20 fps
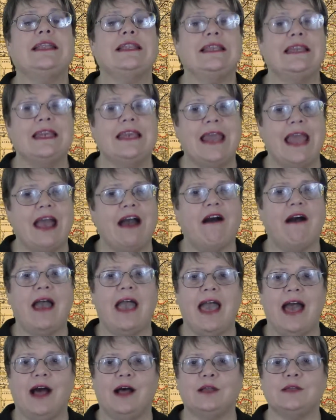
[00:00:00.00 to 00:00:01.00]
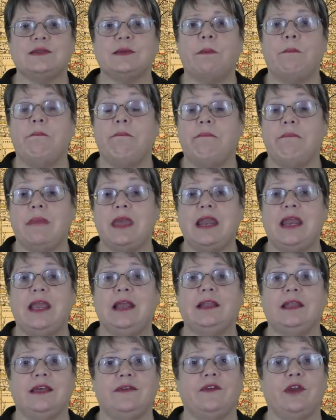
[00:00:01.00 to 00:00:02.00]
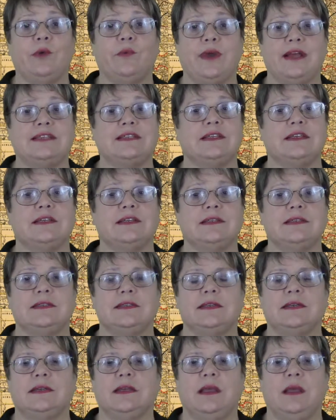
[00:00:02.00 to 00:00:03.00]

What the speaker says: now houses many living residents.